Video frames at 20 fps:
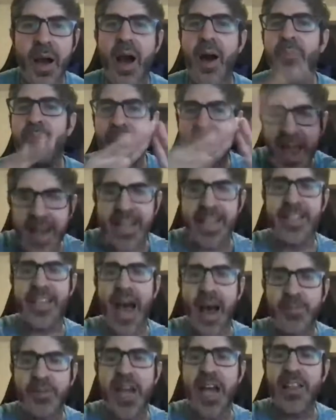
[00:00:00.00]
abandoned
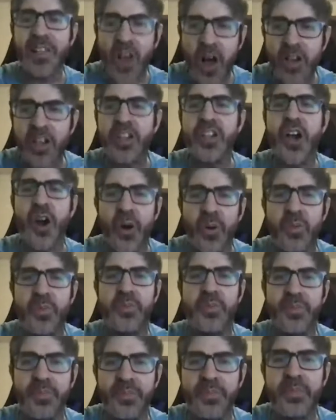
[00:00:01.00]
TopShot long ago.
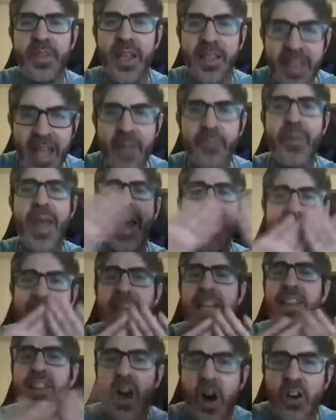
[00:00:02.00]
They abandoned
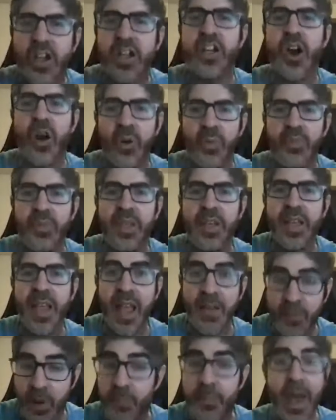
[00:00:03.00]
it long ago.
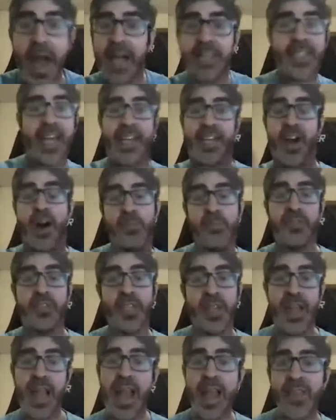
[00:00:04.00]
But pack day
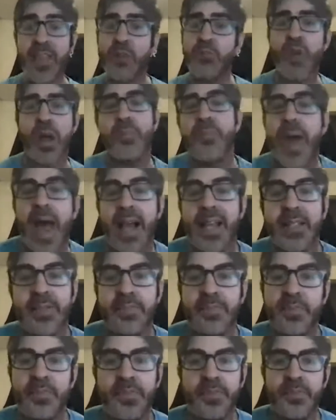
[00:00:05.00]
comes and they run back
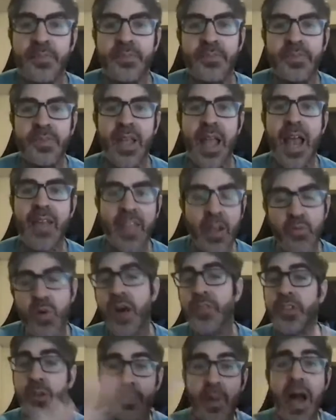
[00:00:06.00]
and they
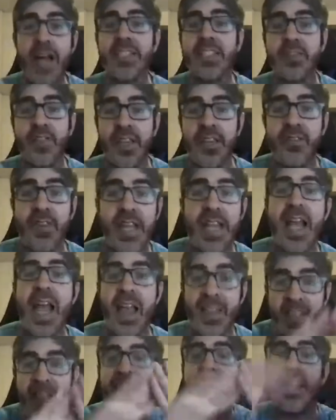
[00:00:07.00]
want their positive EV
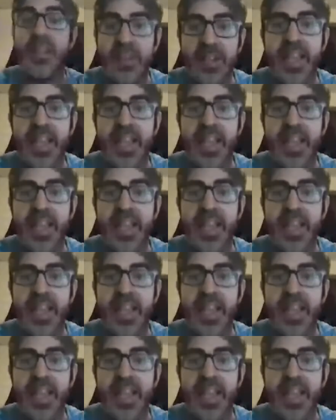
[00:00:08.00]
and they leave